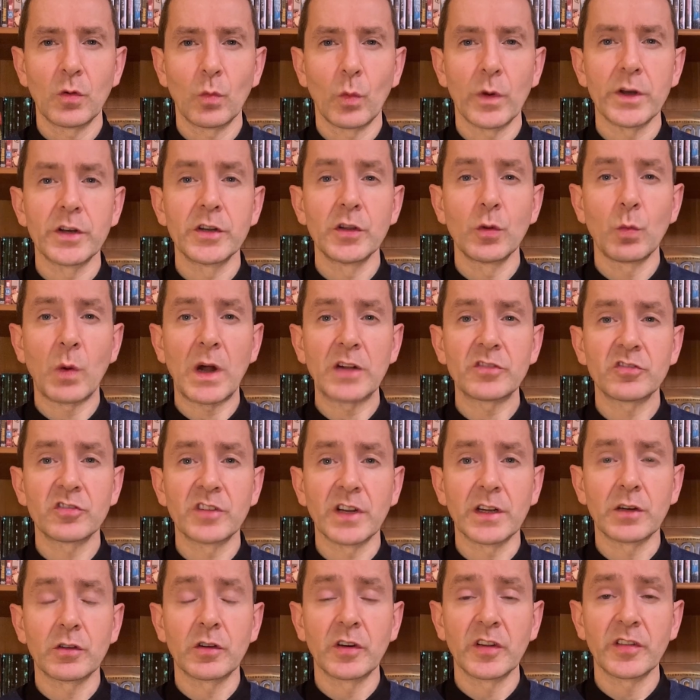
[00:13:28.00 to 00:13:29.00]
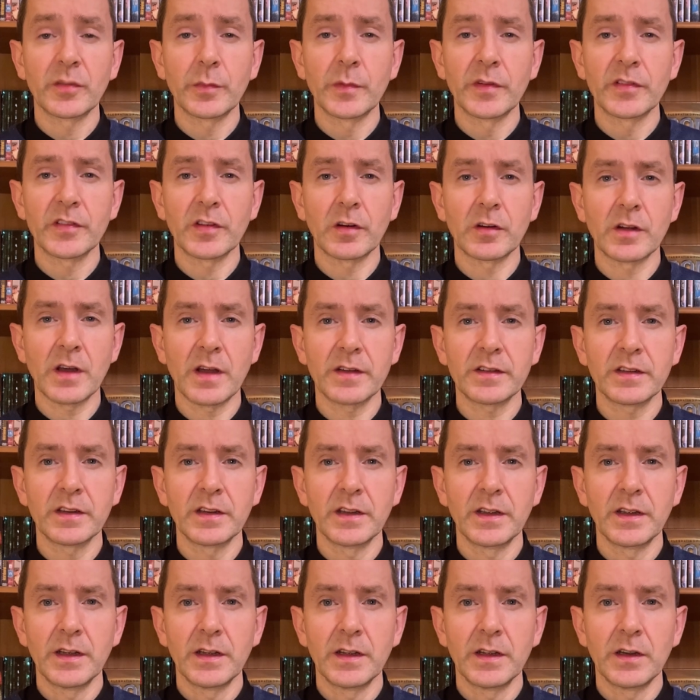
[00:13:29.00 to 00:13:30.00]
Whether you watch it at Christmas or not,
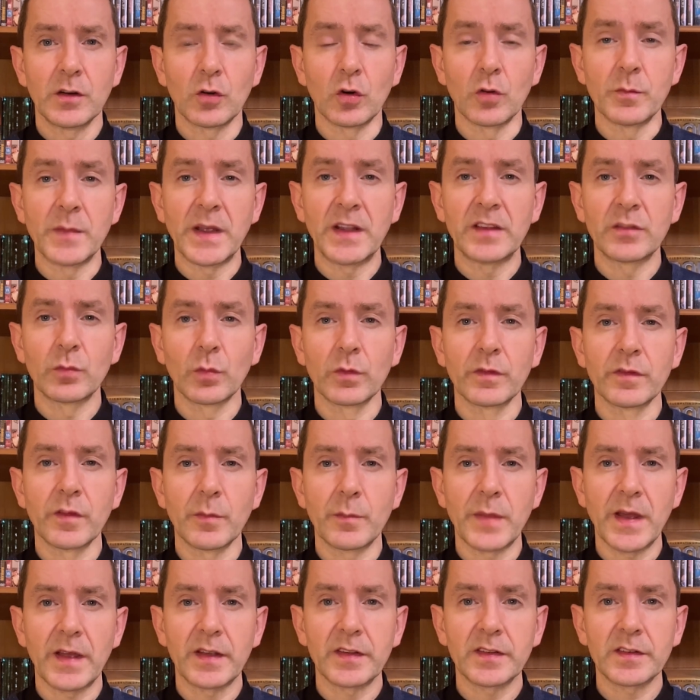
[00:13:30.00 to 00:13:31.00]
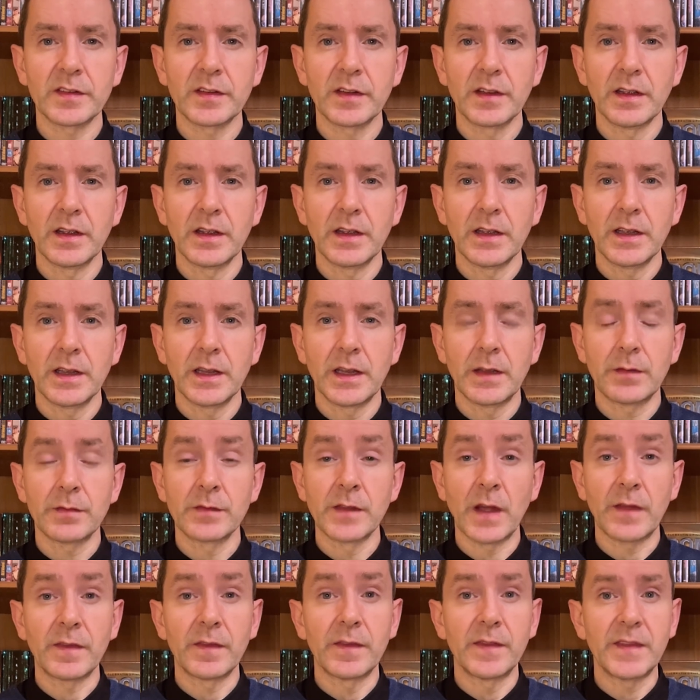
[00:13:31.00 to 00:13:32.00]
it remains one of the best, if
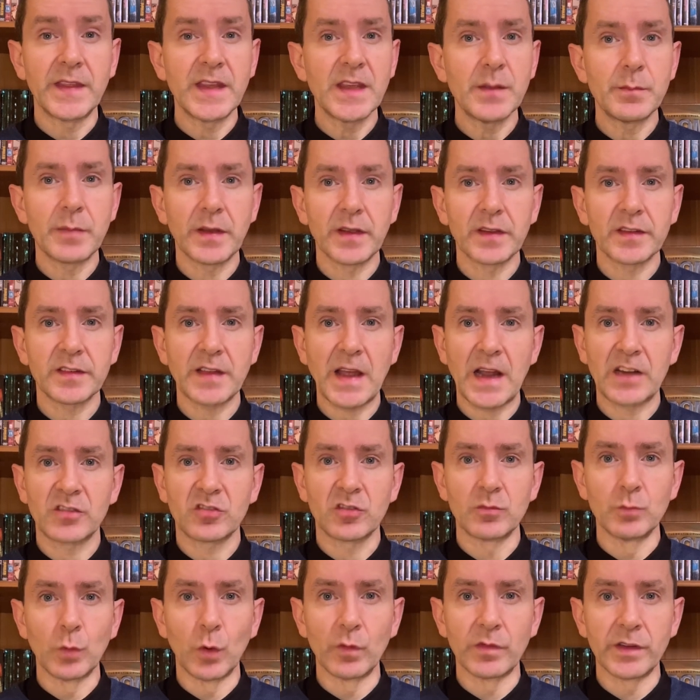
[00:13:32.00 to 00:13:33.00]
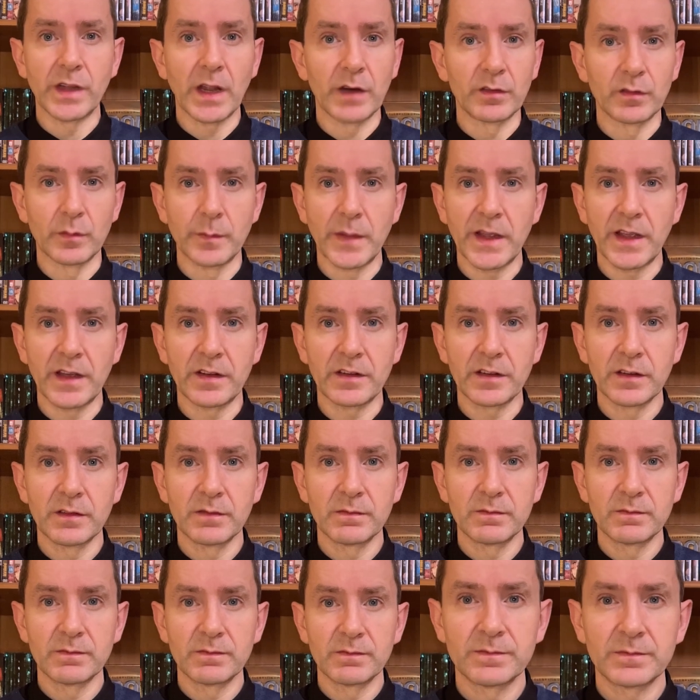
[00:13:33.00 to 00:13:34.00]
not the best, action movie ever made.
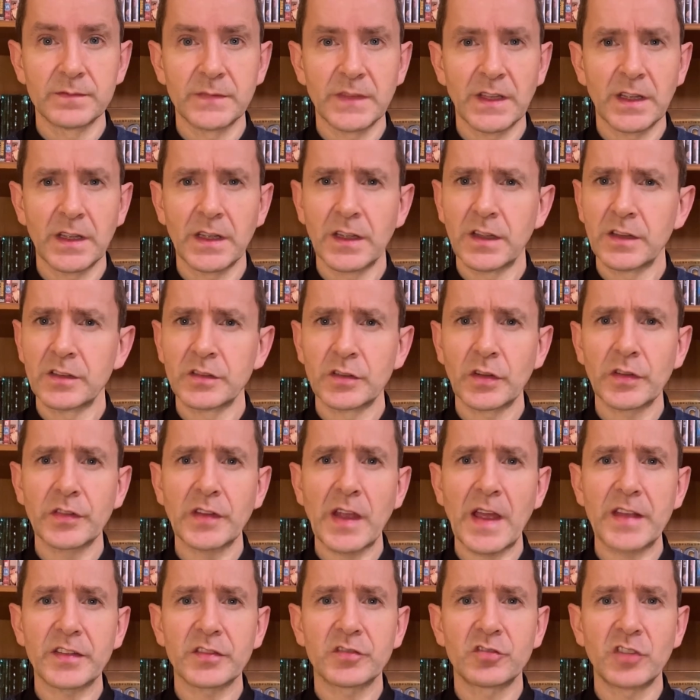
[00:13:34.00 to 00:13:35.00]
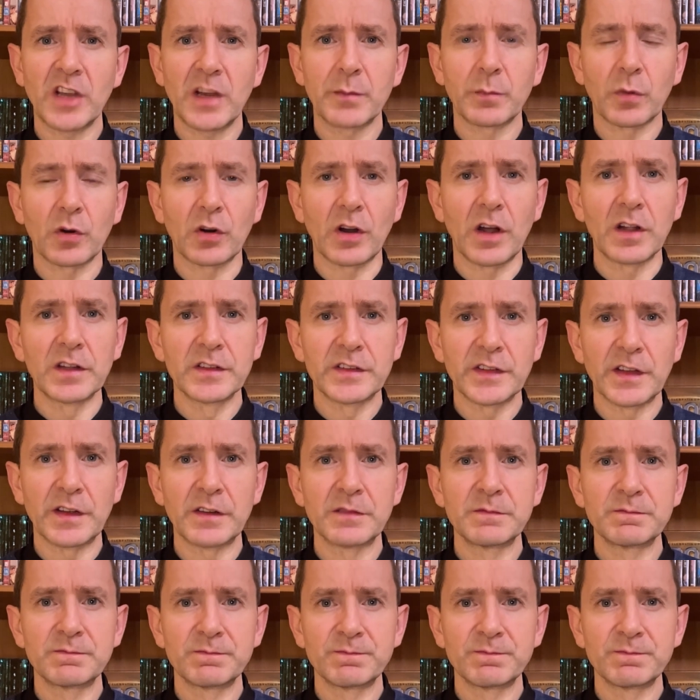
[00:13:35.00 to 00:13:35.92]
Just ask Jay Peralta.